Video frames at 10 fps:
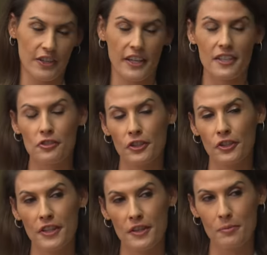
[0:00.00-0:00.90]
are
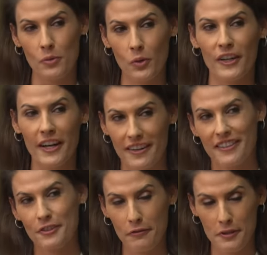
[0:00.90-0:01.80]
concerned that the more
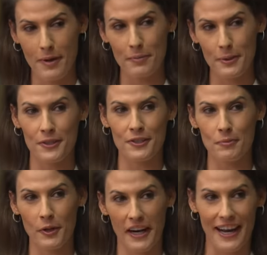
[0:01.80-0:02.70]
service members and
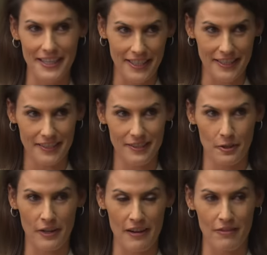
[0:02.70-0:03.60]
more assets
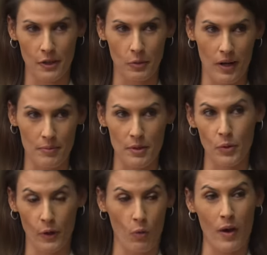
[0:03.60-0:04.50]
arrive on Guam, the
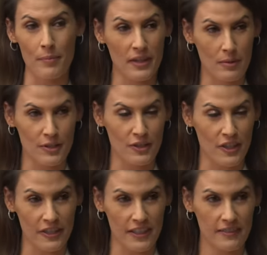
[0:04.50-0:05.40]
more Guam becomes a
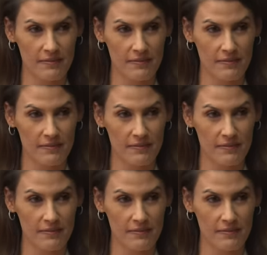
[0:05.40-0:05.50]
target?